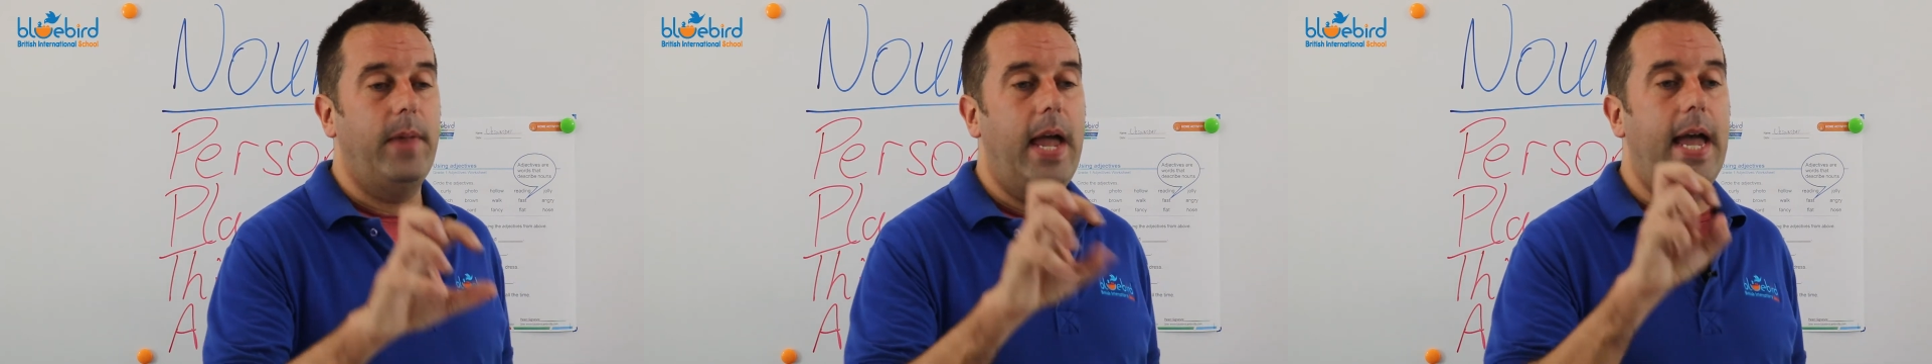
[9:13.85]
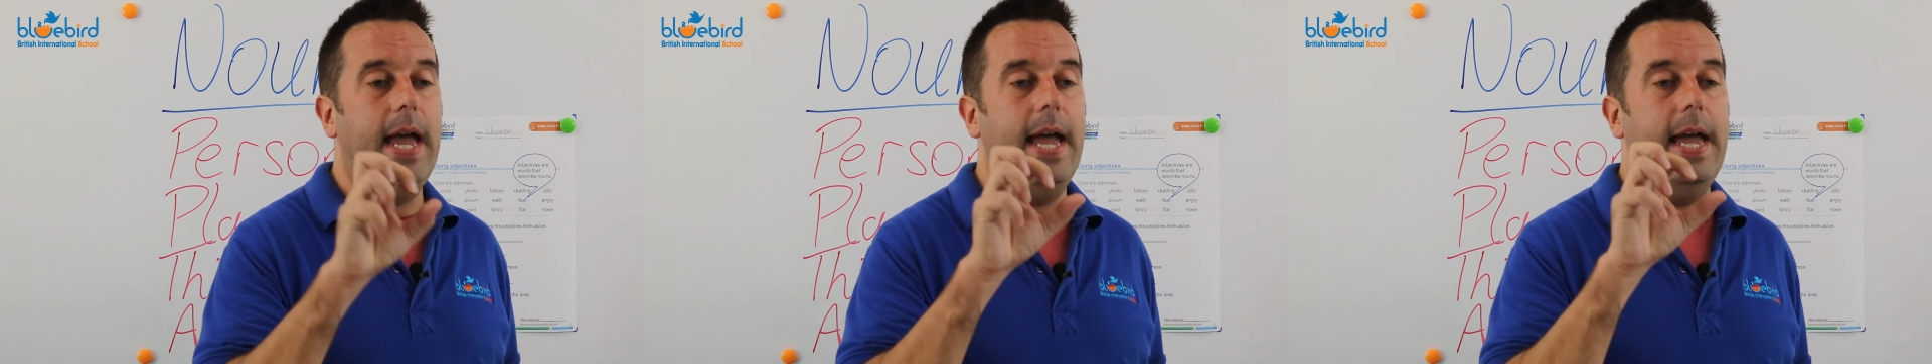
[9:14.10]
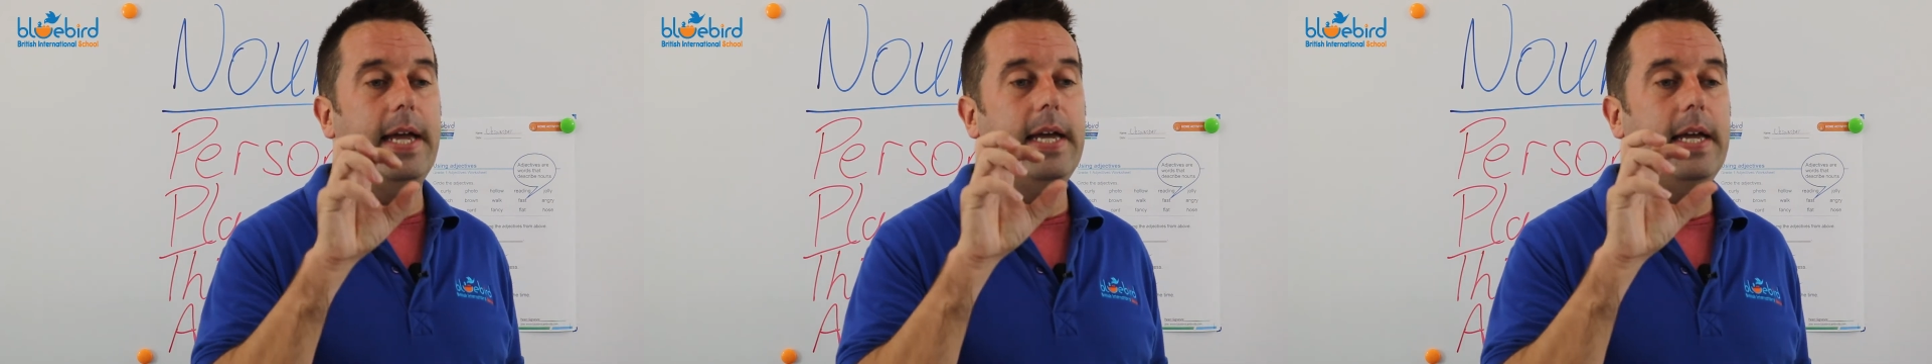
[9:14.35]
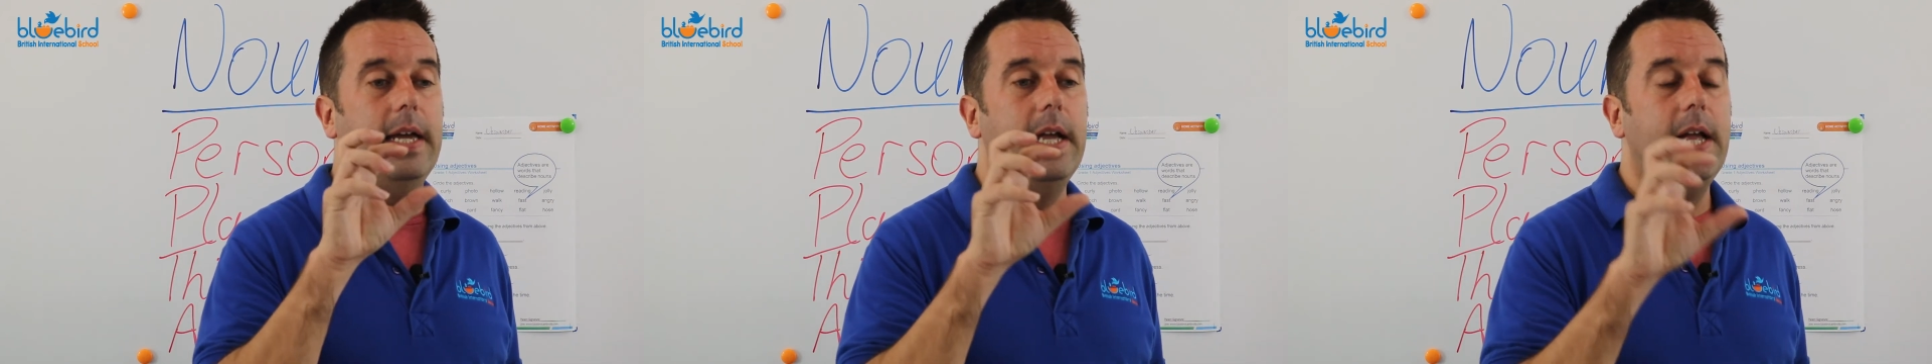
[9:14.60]

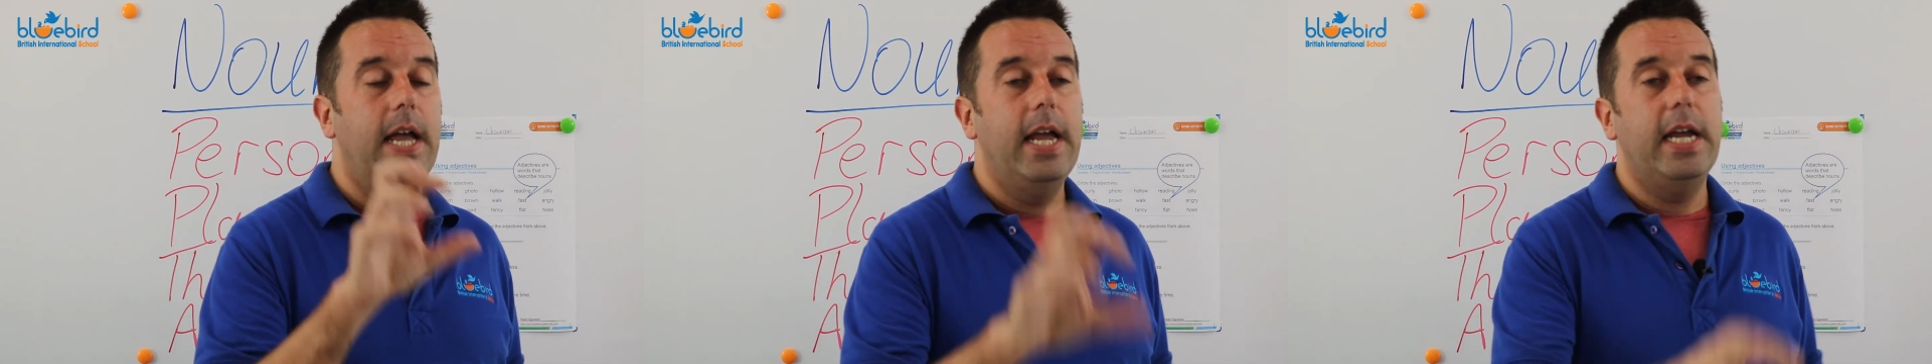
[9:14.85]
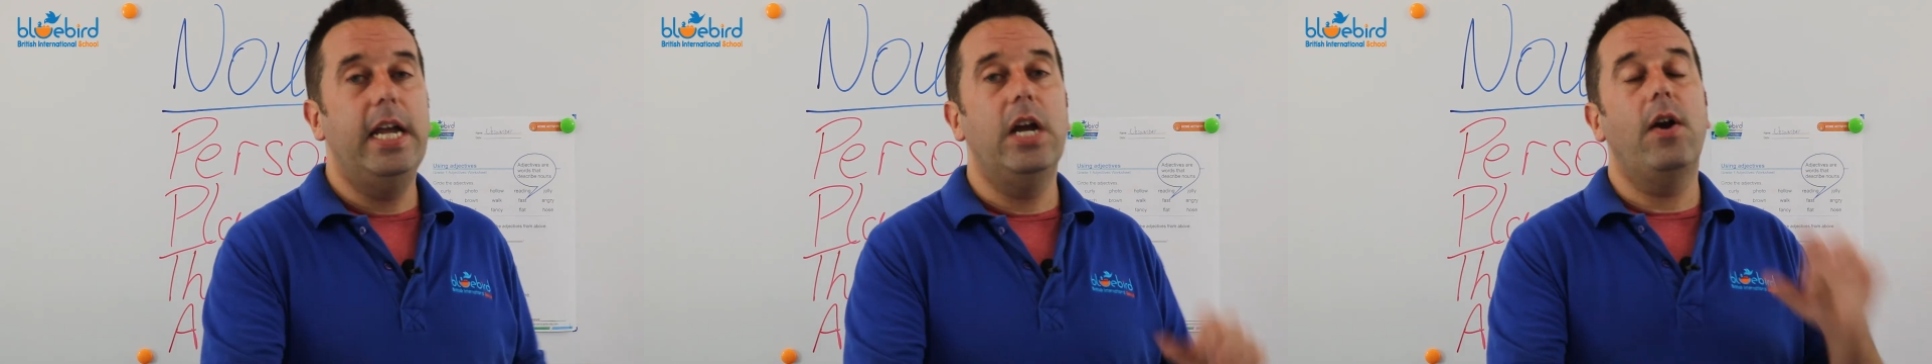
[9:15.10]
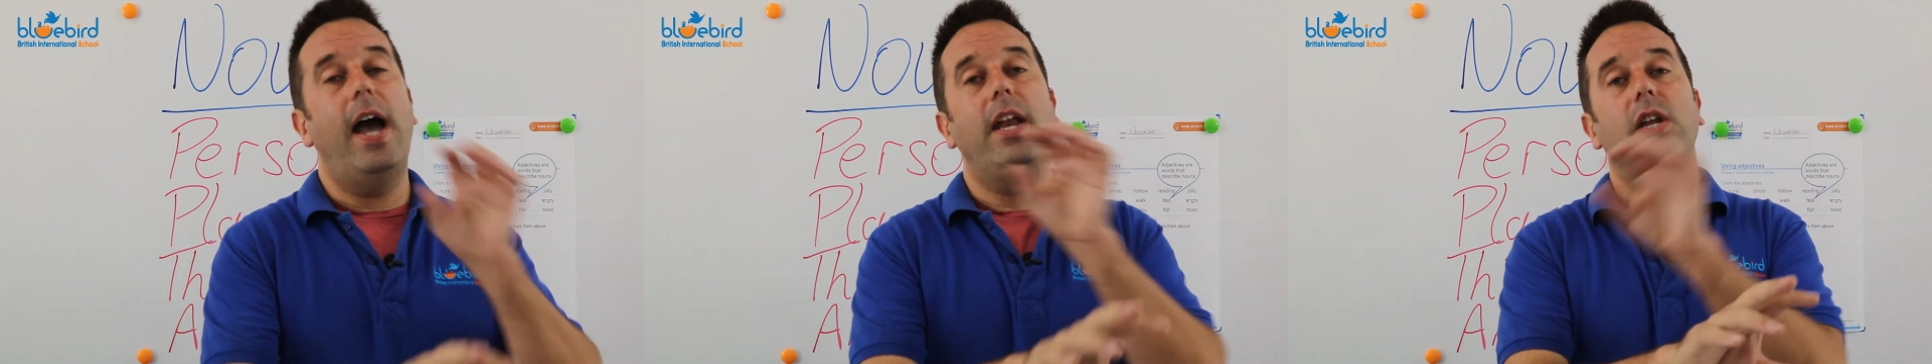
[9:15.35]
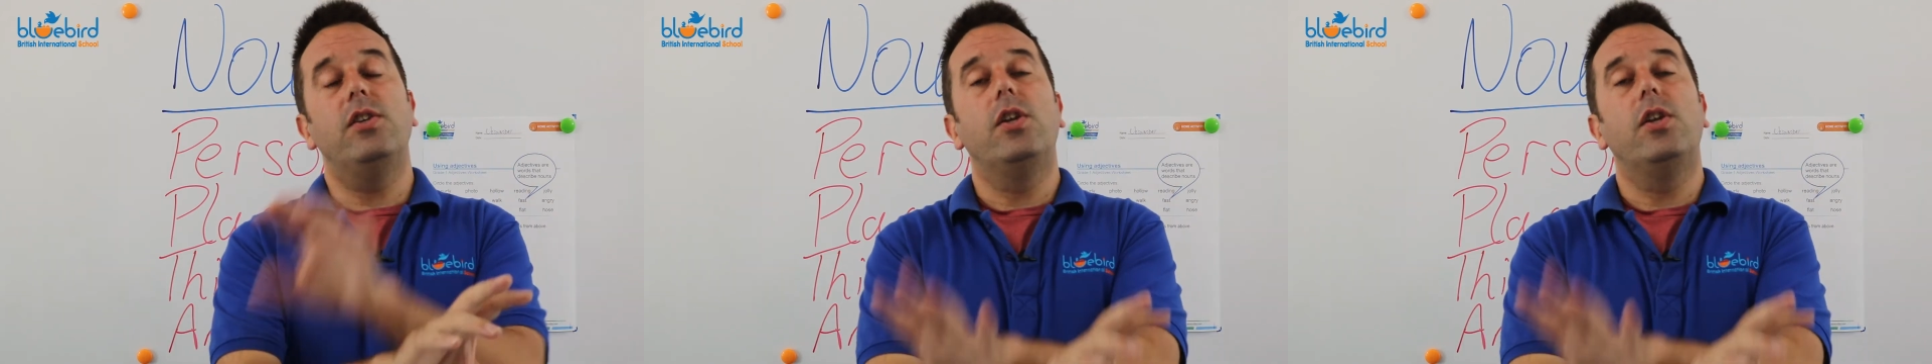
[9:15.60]
here, and